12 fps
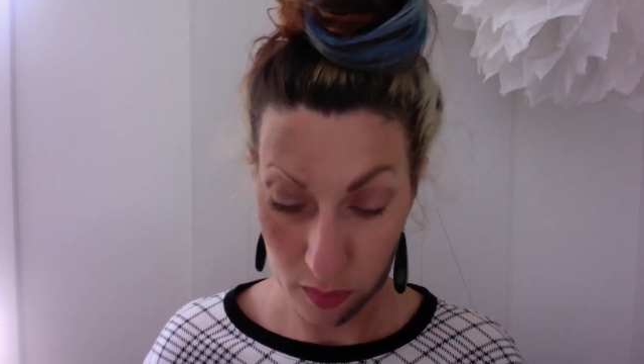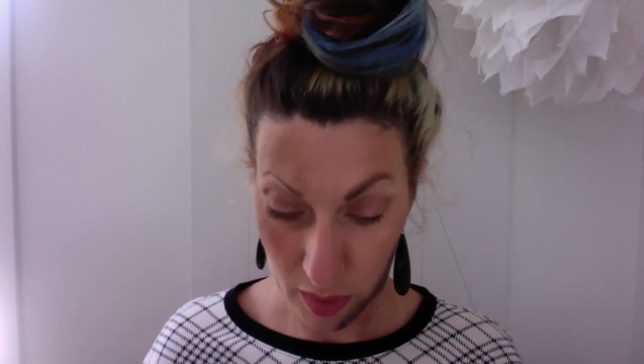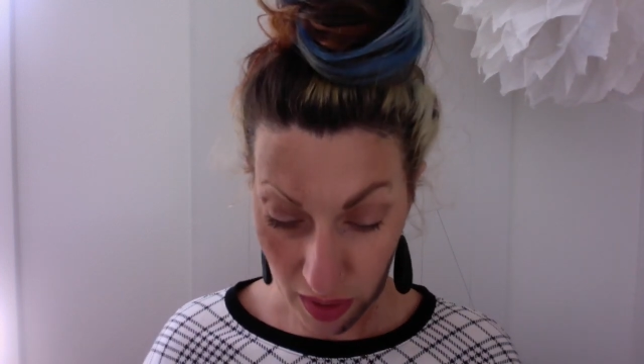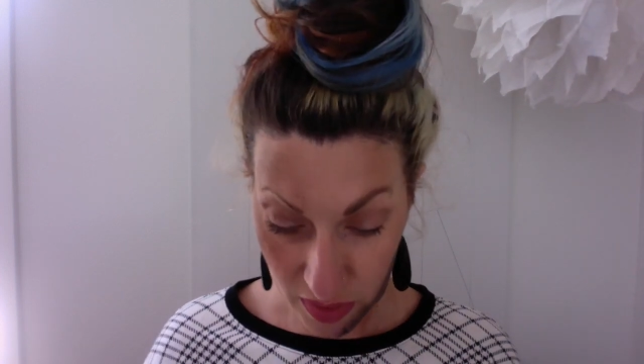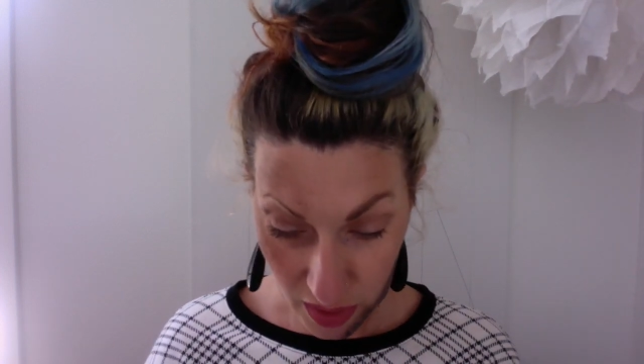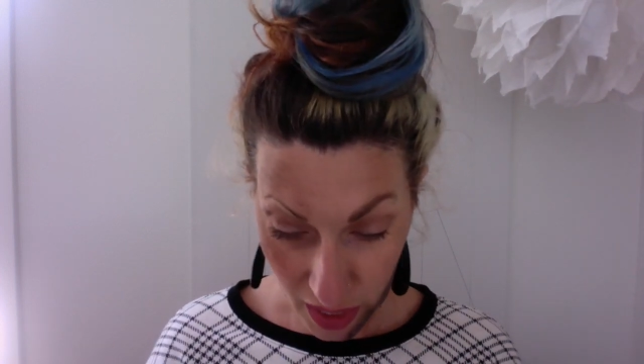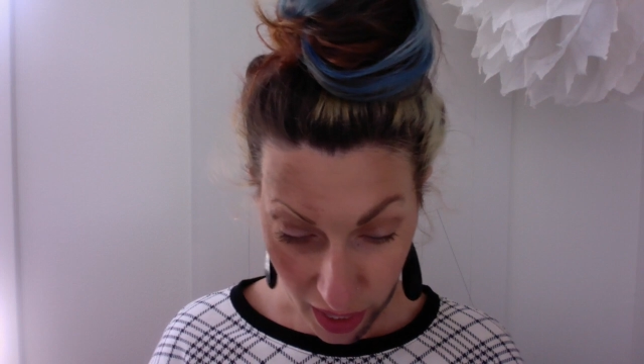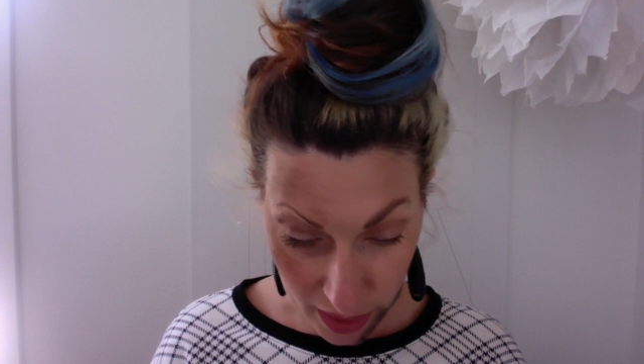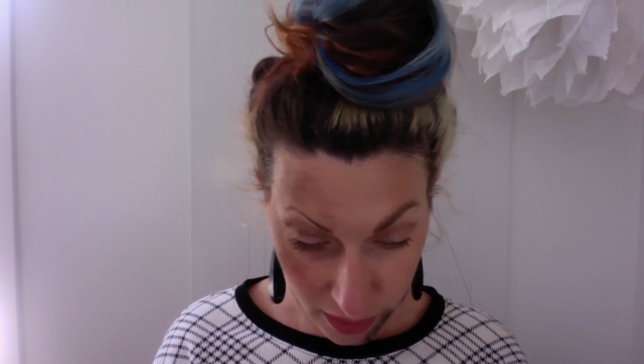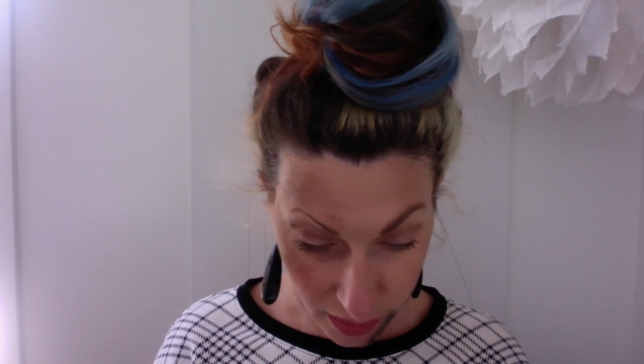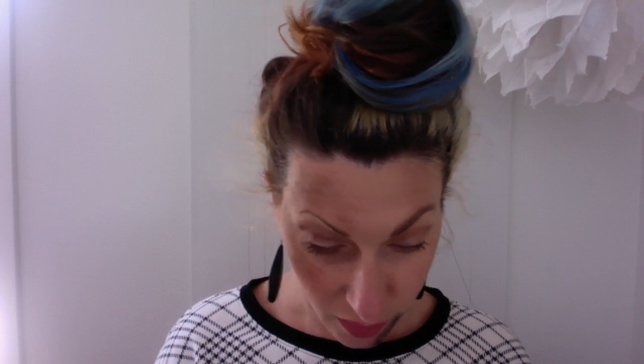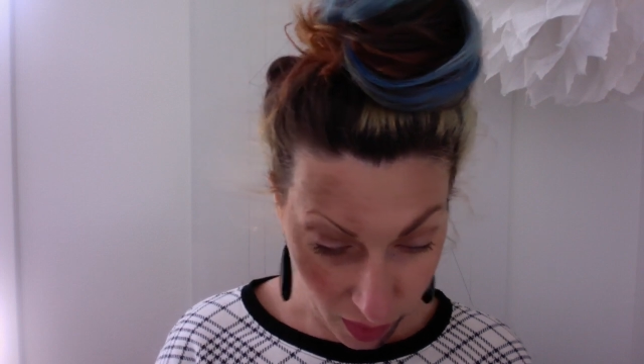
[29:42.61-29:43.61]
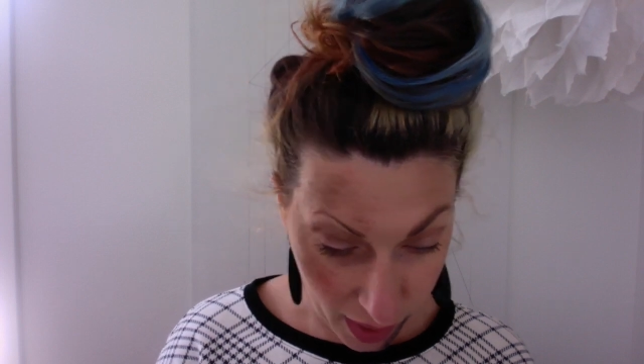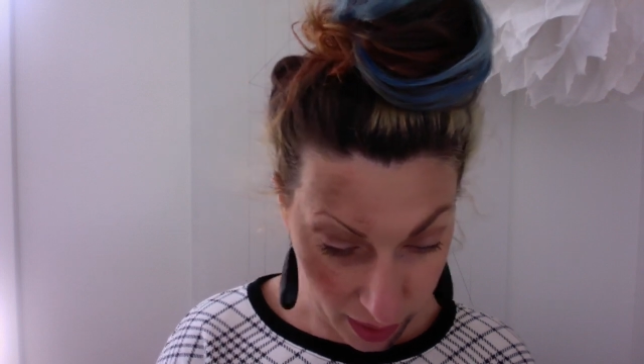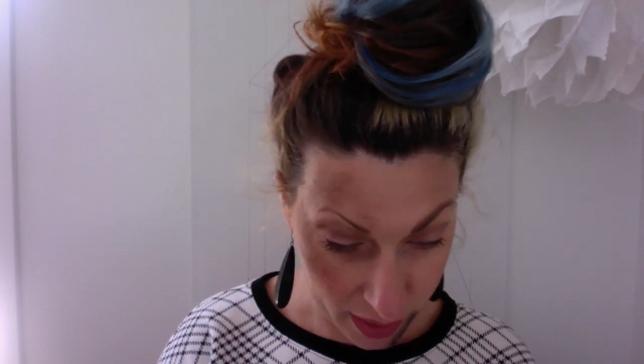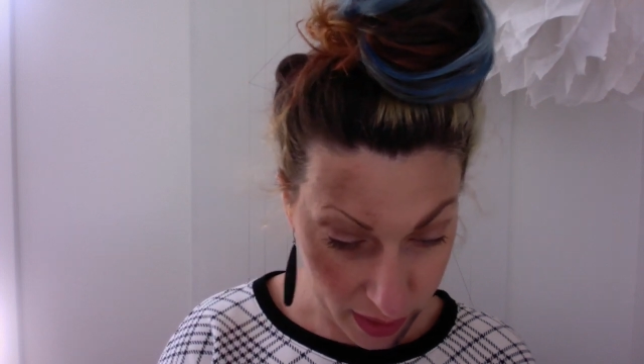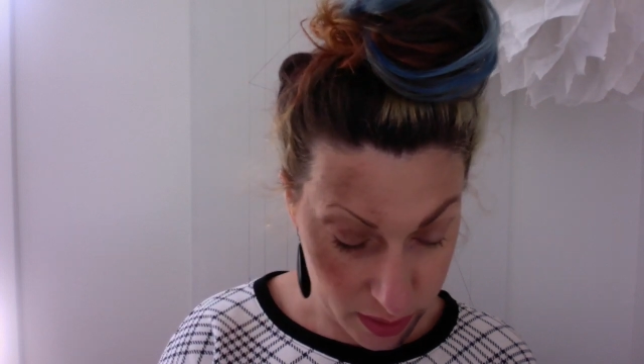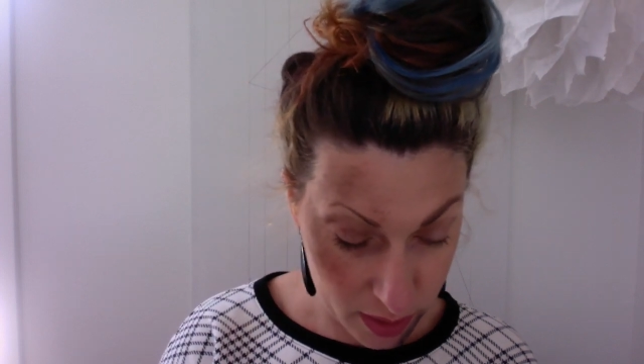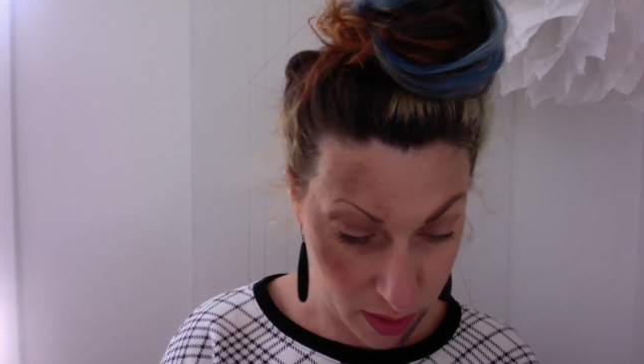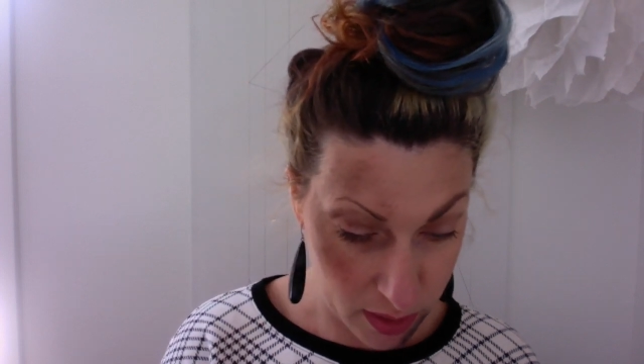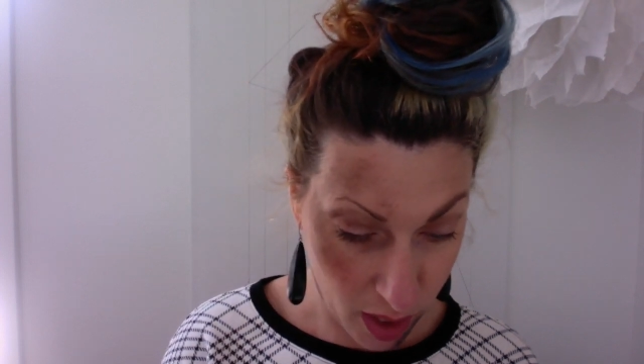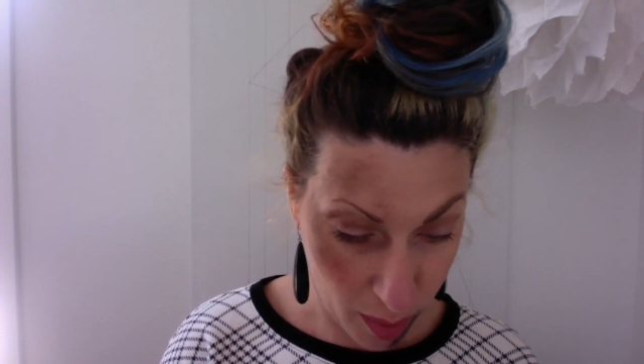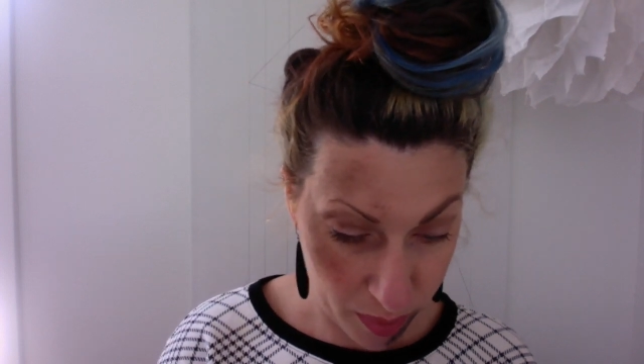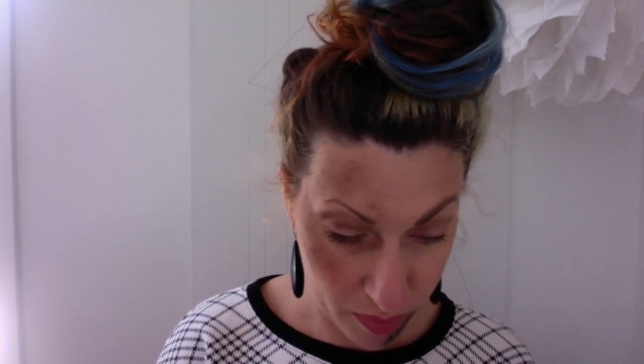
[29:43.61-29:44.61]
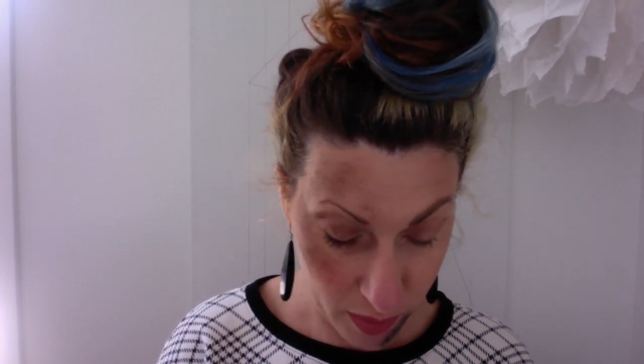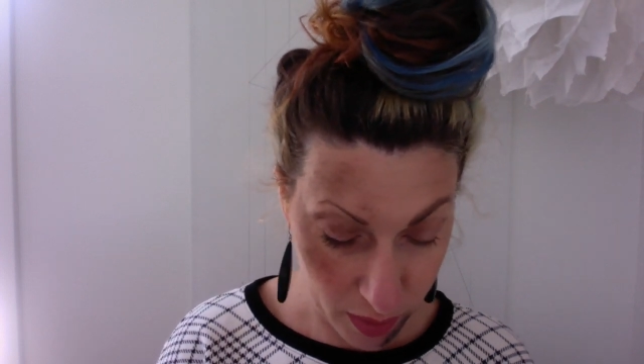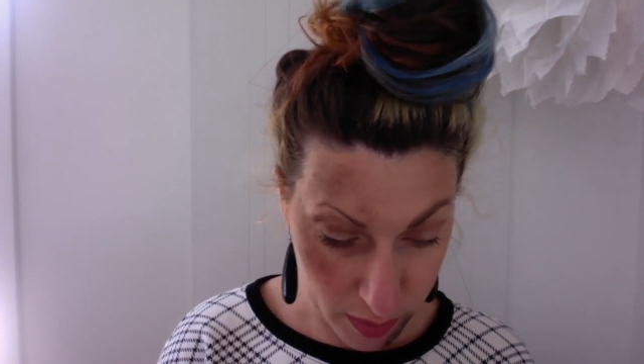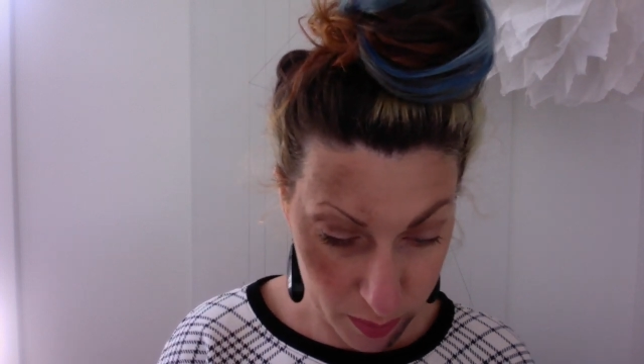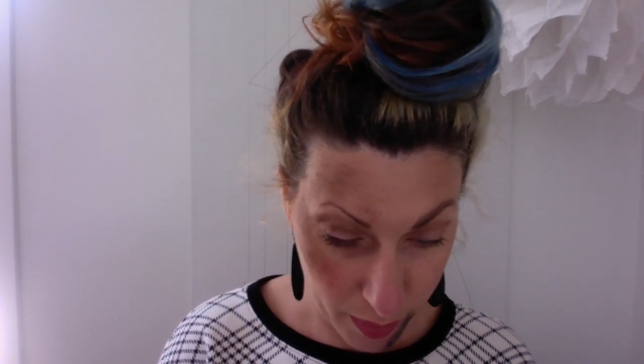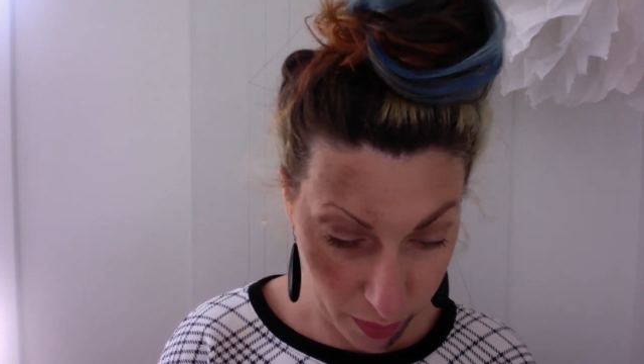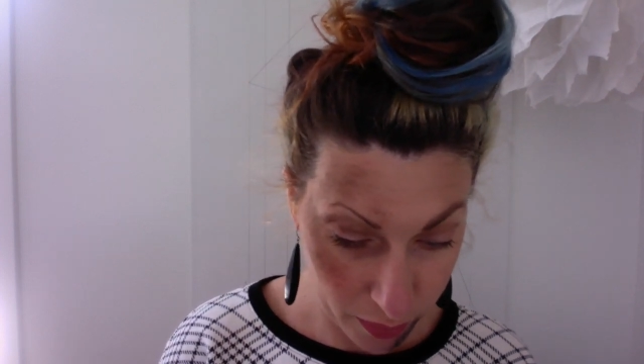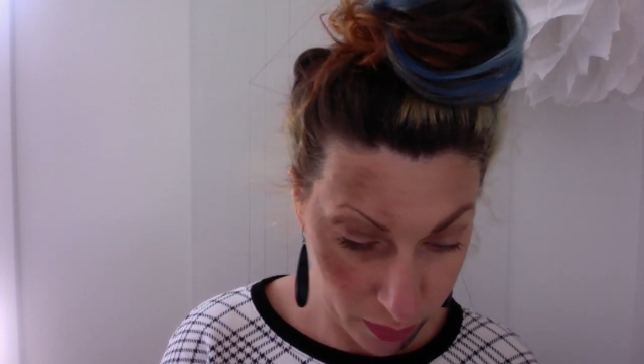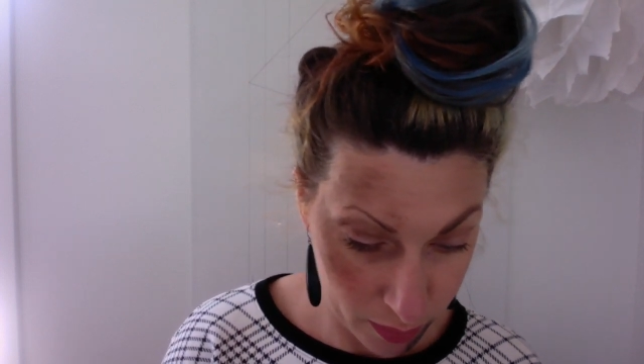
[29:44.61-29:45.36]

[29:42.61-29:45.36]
And then add a little highlight to the top of it as well.